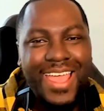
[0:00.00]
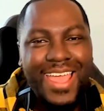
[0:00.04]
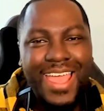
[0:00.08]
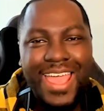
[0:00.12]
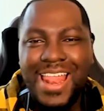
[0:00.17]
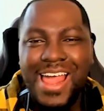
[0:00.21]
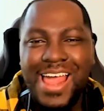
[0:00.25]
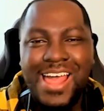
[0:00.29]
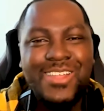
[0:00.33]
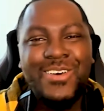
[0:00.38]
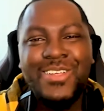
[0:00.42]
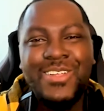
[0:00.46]

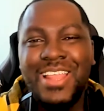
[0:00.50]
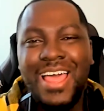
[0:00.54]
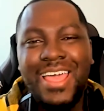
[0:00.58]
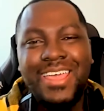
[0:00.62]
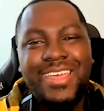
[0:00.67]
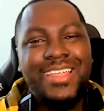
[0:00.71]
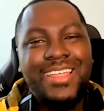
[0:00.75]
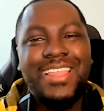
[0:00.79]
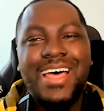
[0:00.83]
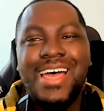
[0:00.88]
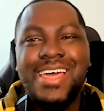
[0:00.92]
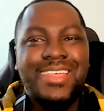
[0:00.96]
And I don't
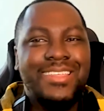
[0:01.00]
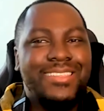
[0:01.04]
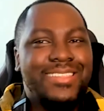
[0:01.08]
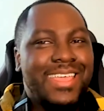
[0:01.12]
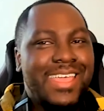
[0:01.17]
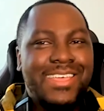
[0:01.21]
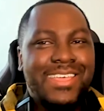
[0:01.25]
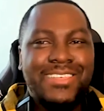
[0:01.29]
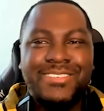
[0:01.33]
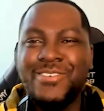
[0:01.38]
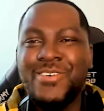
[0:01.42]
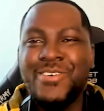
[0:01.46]
like a lot of
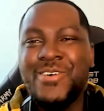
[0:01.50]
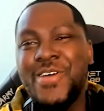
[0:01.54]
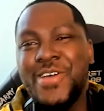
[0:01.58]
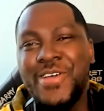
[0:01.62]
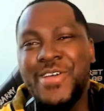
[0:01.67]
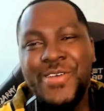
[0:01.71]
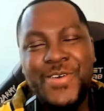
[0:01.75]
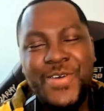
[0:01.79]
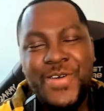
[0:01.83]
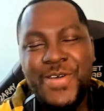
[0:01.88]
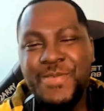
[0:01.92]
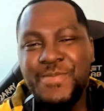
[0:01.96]
things
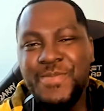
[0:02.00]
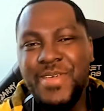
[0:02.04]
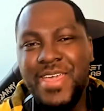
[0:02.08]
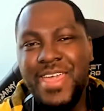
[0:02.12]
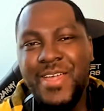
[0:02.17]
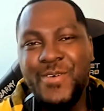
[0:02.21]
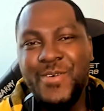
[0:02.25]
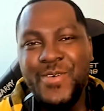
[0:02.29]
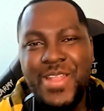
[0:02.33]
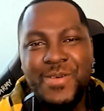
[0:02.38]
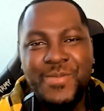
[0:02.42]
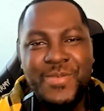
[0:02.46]
going on,
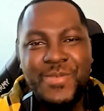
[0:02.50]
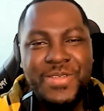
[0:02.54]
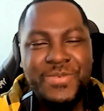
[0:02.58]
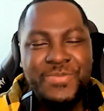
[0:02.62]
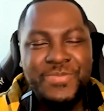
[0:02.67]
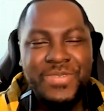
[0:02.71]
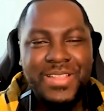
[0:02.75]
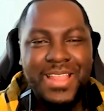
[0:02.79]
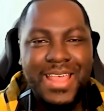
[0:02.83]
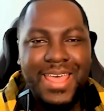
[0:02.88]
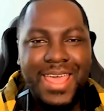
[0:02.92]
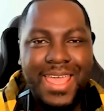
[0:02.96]
man, when I'm on a
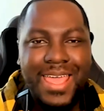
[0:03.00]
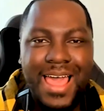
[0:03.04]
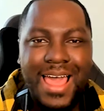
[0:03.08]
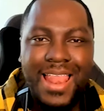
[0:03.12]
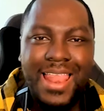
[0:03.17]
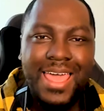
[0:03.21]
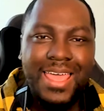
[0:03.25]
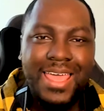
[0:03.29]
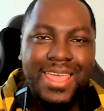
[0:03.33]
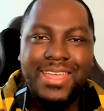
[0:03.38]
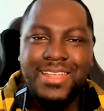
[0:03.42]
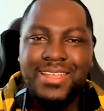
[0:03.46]
plane. I
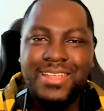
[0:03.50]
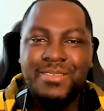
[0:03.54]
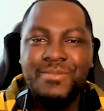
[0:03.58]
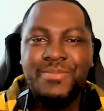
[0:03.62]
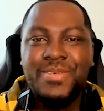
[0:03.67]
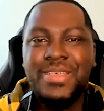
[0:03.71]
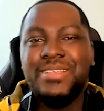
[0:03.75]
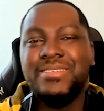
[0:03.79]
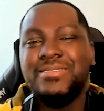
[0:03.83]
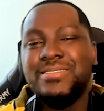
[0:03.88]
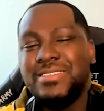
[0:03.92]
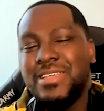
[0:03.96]
like it to
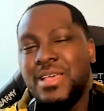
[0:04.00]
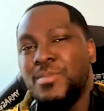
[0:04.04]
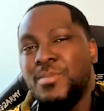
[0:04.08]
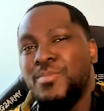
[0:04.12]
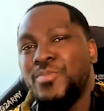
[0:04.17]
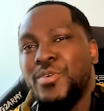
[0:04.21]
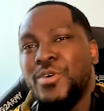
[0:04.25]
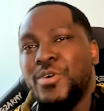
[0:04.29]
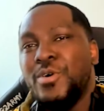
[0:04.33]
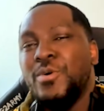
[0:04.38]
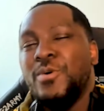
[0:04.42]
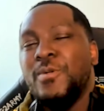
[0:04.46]
be
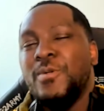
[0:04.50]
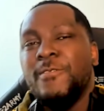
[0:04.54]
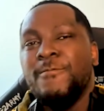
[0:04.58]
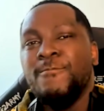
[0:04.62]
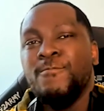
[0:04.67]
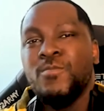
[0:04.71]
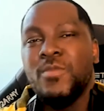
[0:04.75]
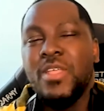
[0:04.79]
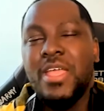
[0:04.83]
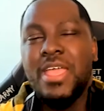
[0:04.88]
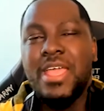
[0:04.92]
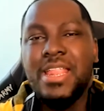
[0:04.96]
simple
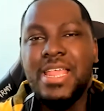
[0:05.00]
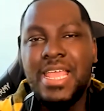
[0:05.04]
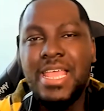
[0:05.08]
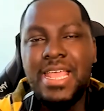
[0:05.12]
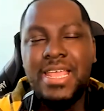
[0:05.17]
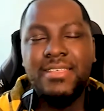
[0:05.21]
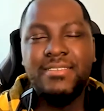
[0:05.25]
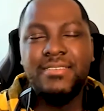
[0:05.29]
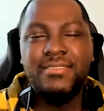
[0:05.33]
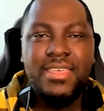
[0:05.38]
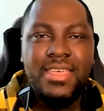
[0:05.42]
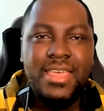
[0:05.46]
and
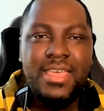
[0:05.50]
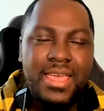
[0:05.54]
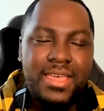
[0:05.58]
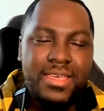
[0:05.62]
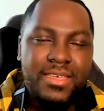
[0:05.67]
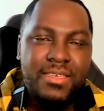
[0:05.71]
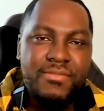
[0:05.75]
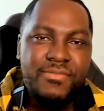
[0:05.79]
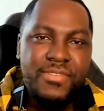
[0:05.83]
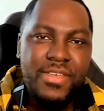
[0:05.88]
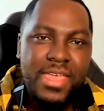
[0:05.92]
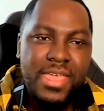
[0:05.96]
easy and
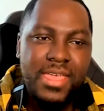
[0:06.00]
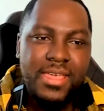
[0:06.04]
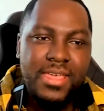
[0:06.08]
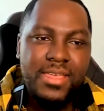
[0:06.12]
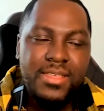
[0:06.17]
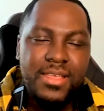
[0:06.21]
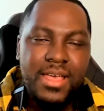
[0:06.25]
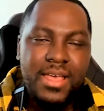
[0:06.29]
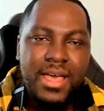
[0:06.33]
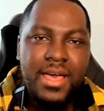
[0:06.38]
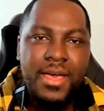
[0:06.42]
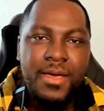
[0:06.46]

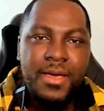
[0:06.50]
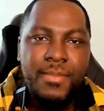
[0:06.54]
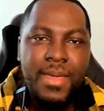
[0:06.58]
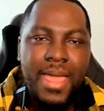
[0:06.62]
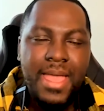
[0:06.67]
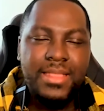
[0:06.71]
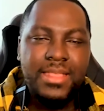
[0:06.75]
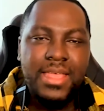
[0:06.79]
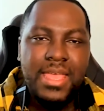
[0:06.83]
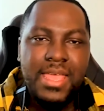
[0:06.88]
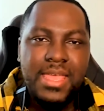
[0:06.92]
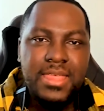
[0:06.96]
convenient
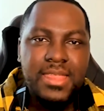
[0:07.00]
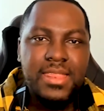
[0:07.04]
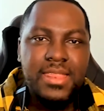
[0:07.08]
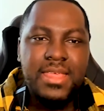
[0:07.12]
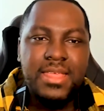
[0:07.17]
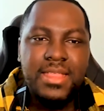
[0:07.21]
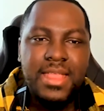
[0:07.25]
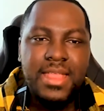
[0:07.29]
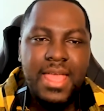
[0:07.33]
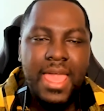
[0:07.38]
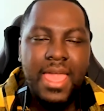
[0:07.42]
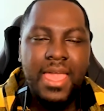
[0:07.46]
at the end of
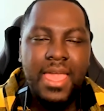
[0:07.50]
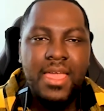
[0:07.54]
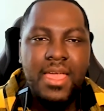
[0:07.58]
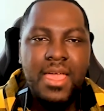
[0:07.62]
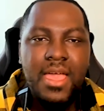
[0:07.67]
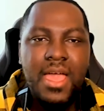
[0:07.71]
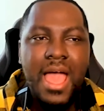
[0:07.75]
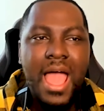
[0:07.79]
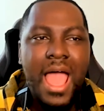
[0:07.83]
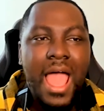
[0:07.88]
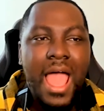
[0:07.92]
the day.